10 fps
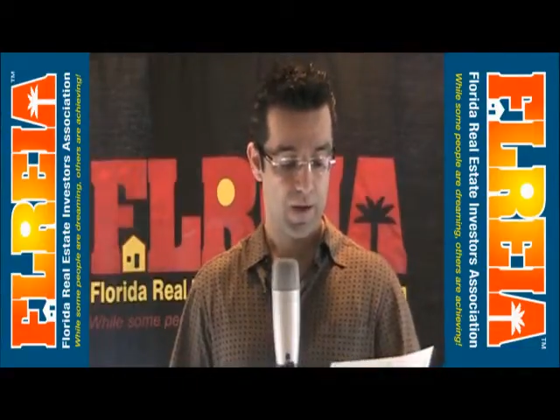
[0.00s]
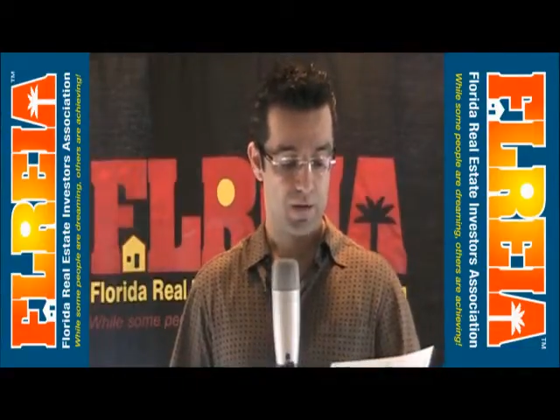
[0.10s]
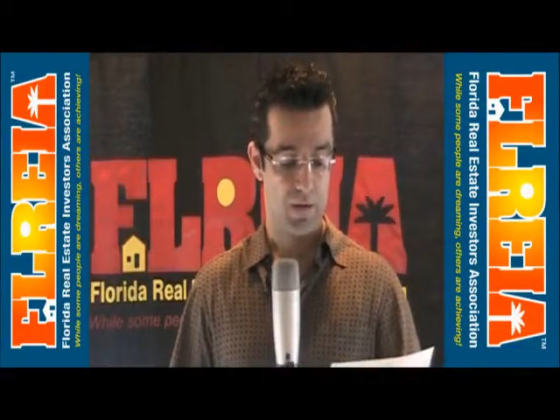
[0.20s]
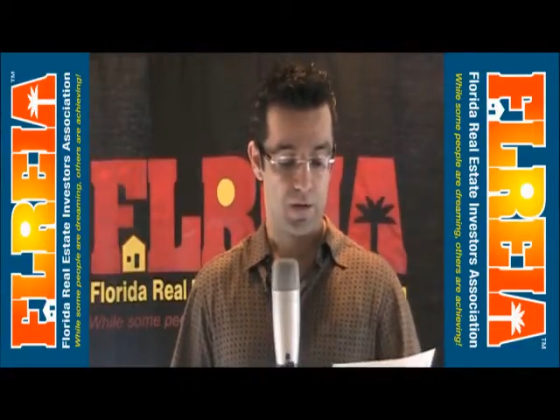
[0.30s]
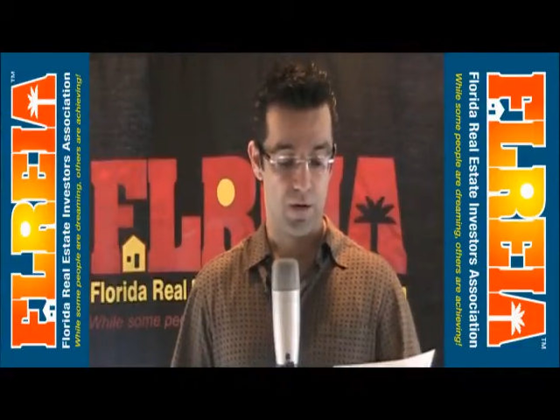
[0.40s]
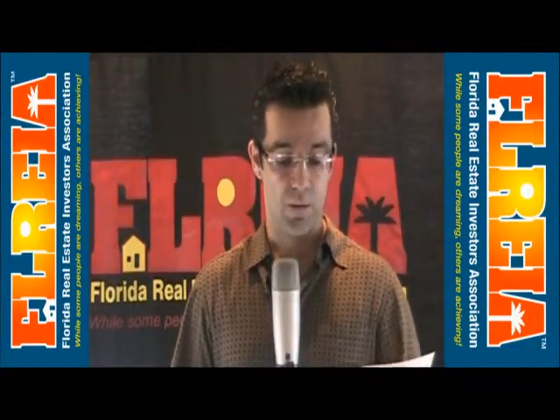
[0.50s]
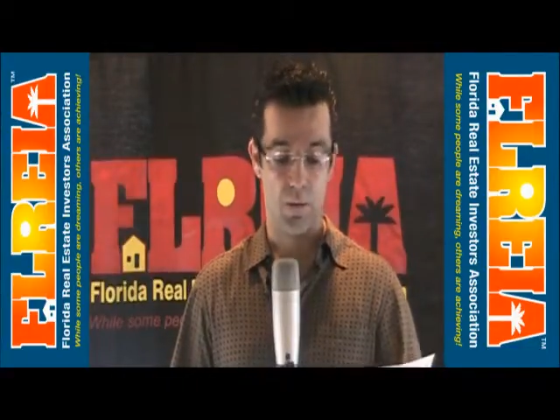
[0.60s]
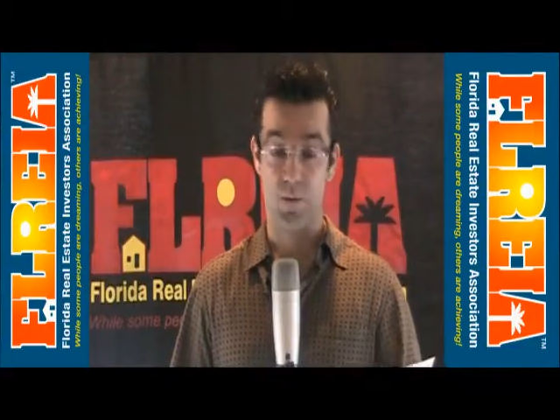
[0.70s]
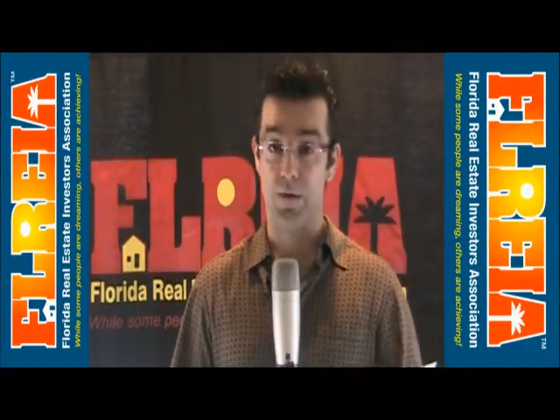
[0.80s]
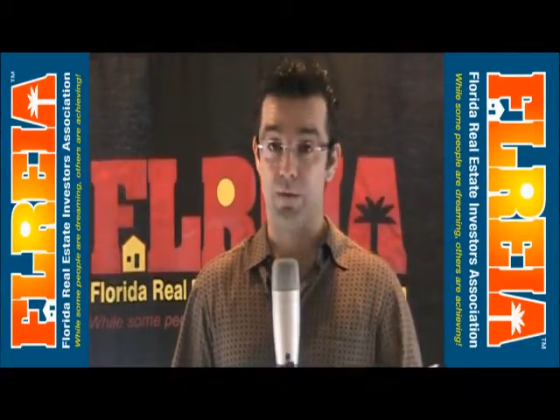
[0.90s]
So
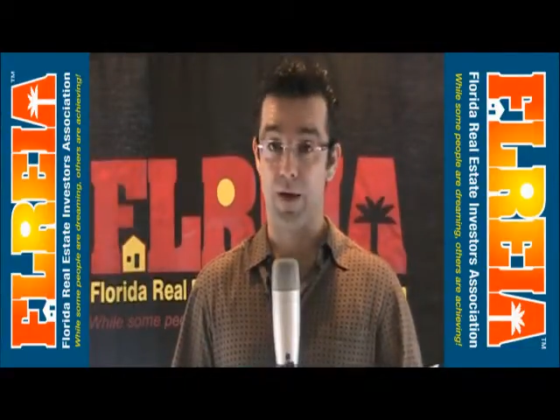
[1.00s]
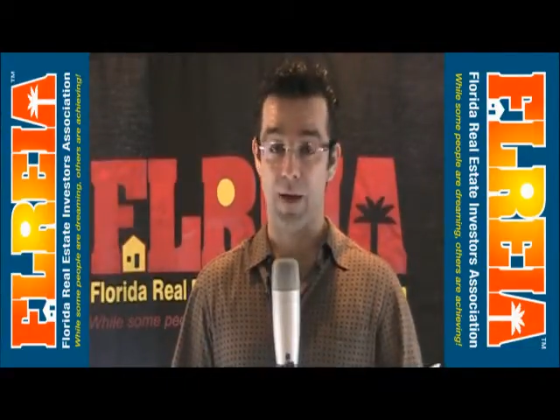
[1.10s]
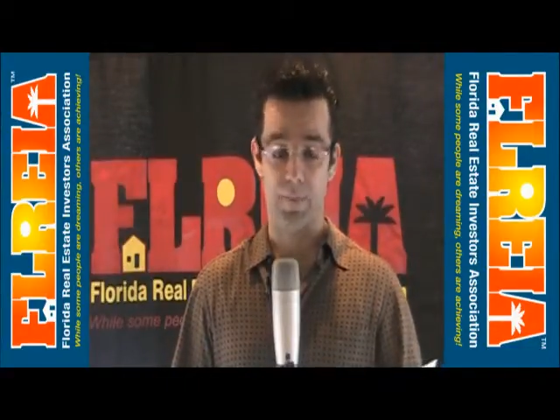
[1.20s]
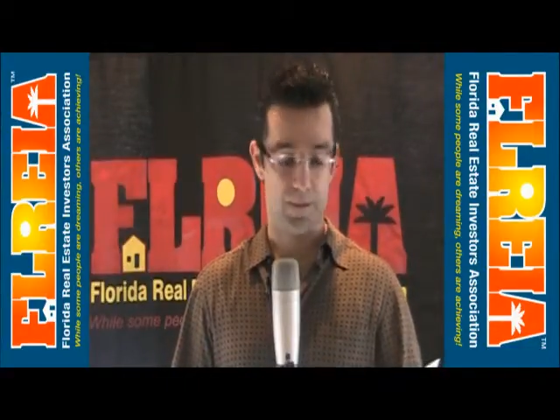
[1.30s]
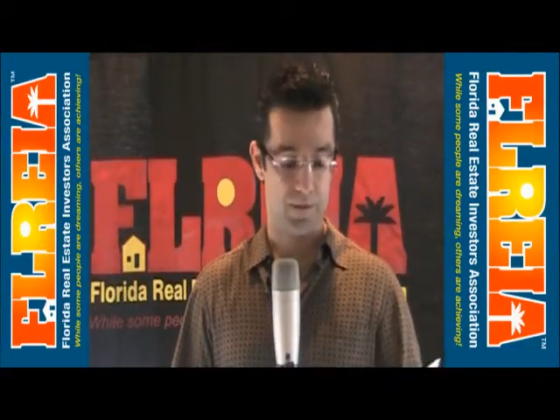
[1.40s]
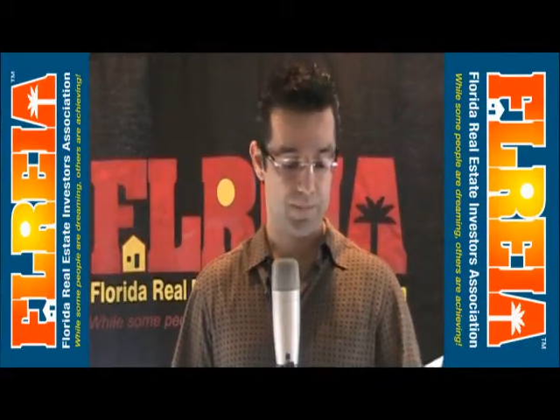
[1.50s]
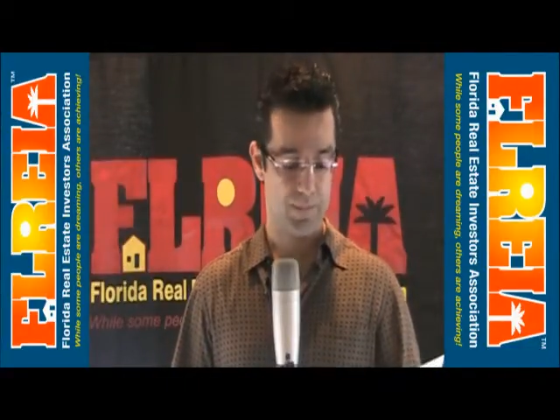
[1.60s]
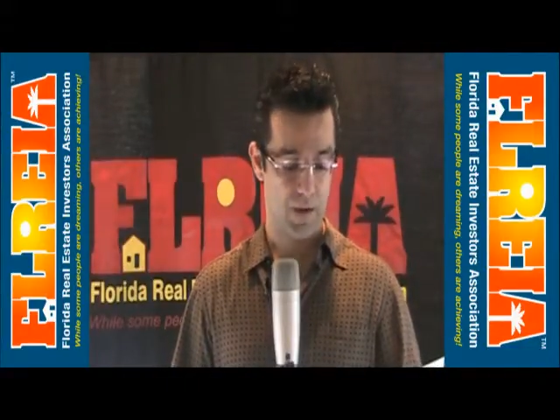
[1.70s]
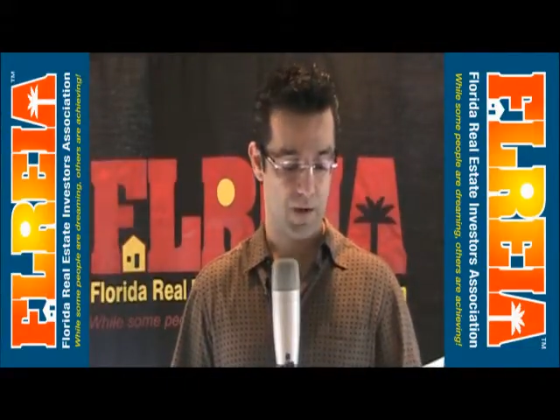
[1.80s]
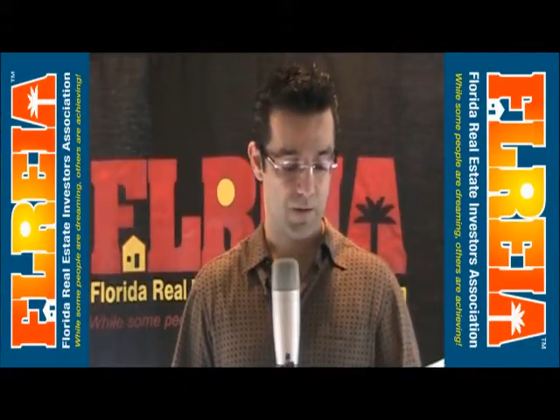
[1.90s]
we'll see what happens.
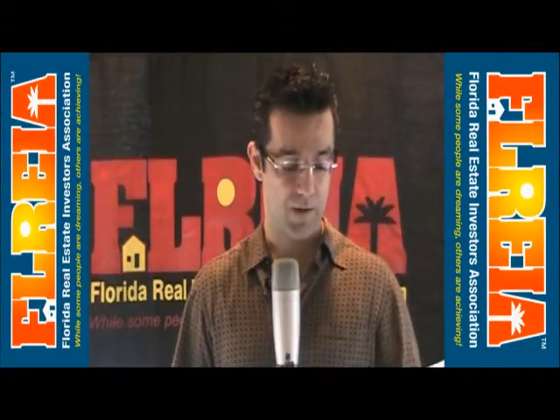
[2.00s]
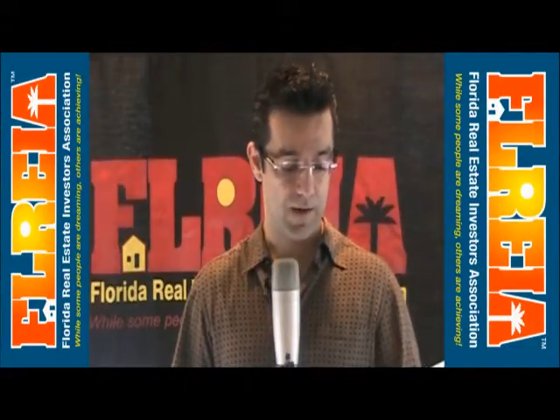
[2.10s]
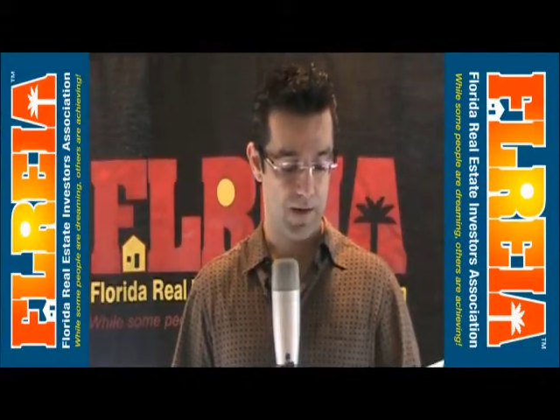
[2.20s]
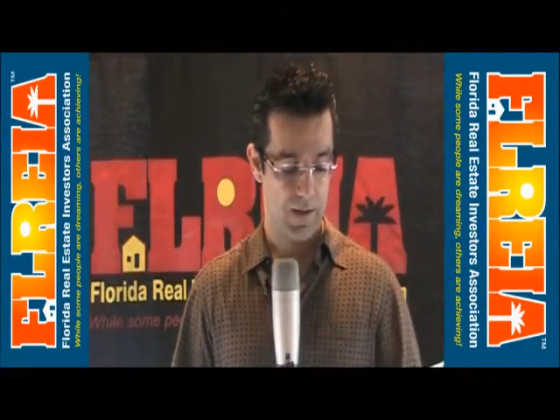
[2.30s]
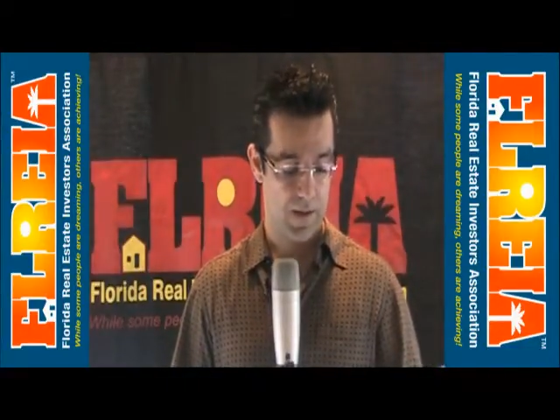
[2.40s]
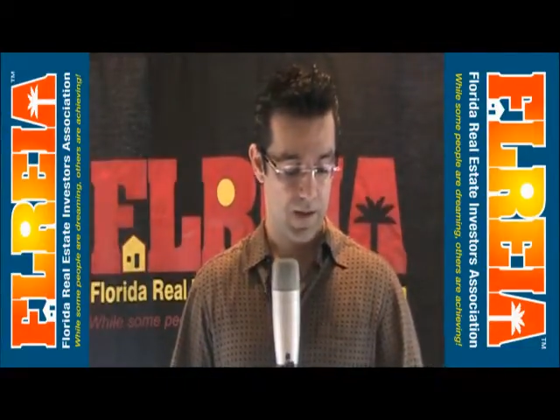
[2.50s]
All right.